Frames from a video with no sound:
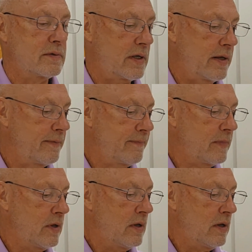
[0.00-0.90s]
Okay?
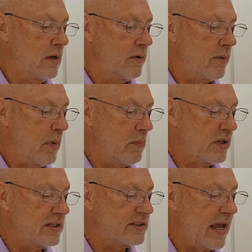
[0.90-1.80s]
"Remember
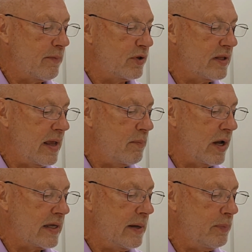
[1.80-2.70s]
the Sabbath day
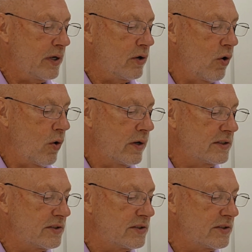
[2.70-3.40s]
by keeping it holy.